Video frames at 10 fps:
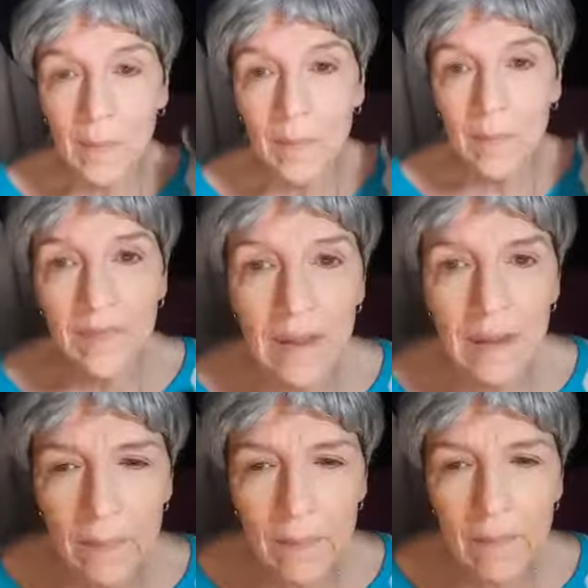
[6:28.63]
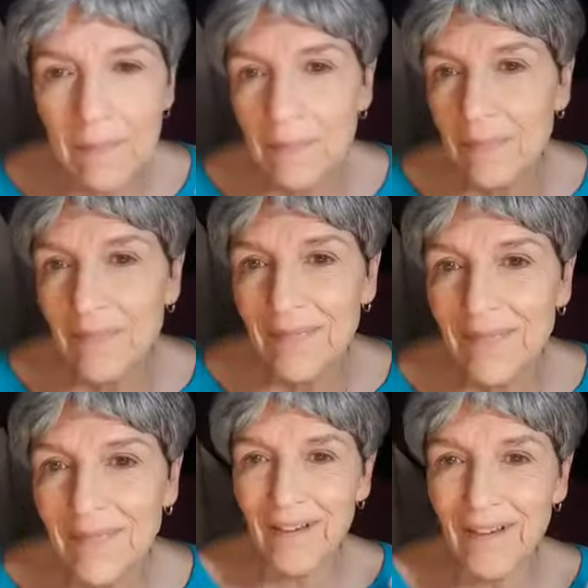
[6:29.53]
See?
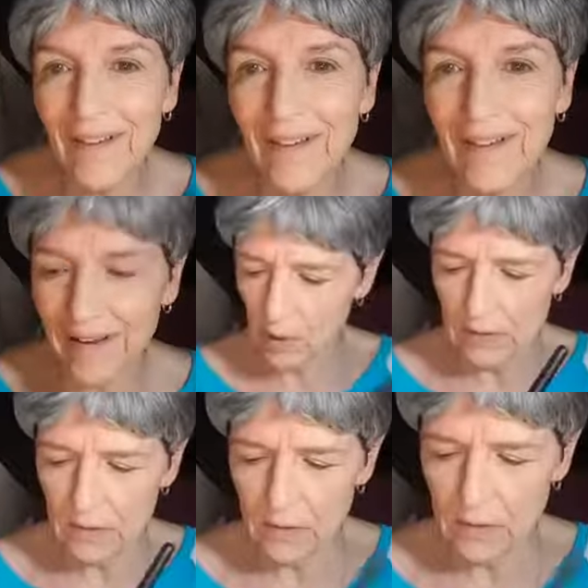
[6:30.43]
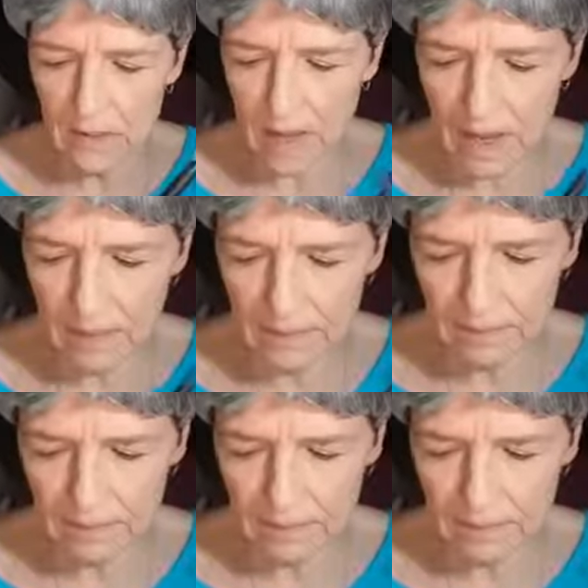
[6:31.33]
Alright, I'll go ahead and do the other side.